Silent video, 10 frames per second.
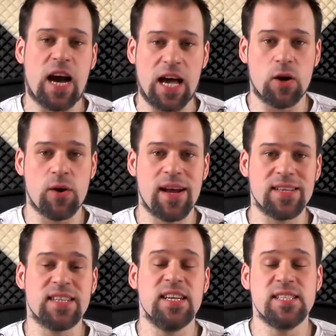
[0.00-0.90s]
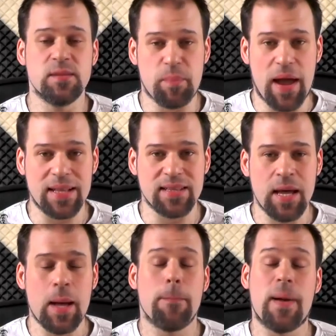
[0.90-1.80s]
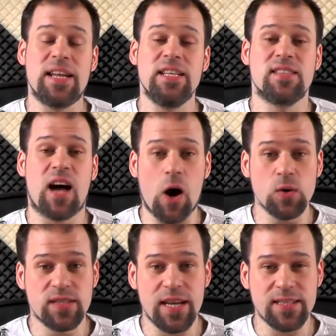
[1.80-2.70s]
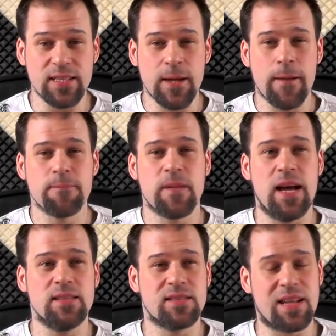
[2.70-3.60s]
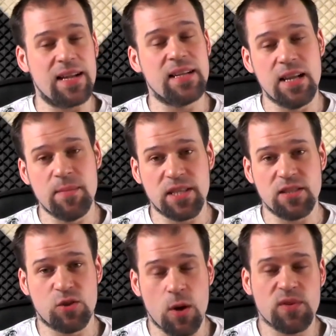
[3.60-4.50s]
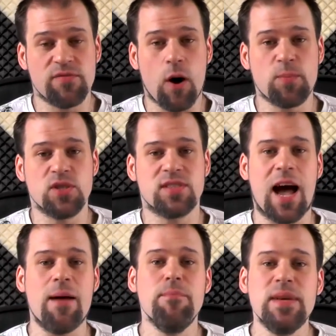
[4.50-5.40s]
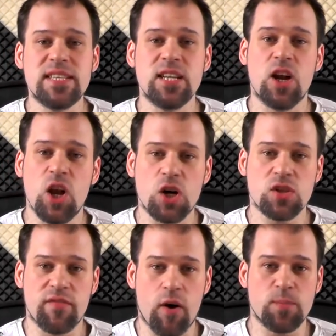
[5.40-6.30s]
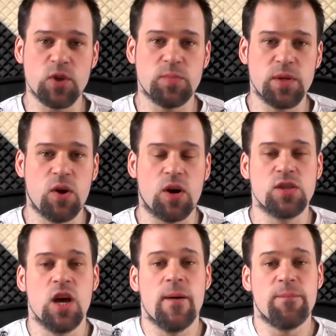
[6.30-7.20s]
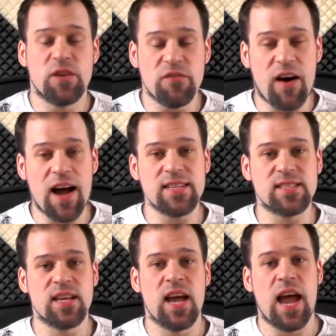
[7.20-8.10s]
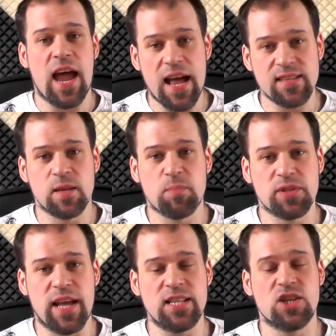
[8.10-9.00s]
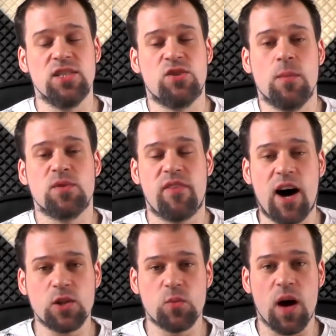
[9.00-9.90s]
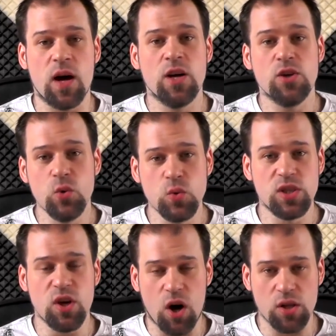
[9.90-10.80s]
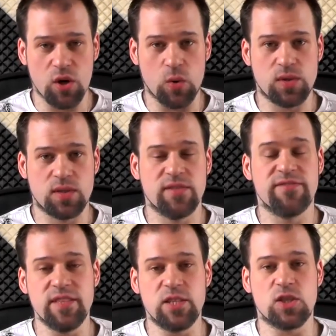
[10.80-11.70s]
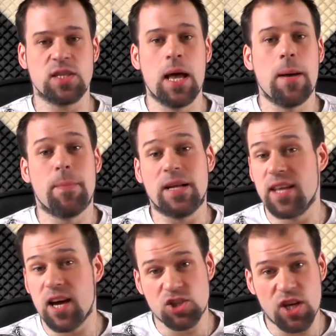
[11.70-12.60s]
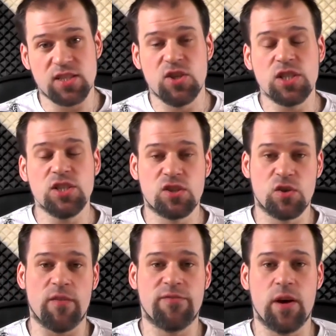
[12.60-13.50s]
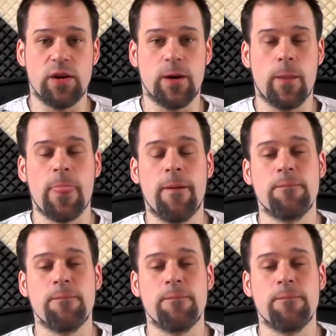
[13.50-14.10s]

ColorOS isn't bad, but it is outdated and slightly limited in terms of options. I'm missing a lot of options because the device has the potential in terms of hardware using all those features, but they are just not in the software here.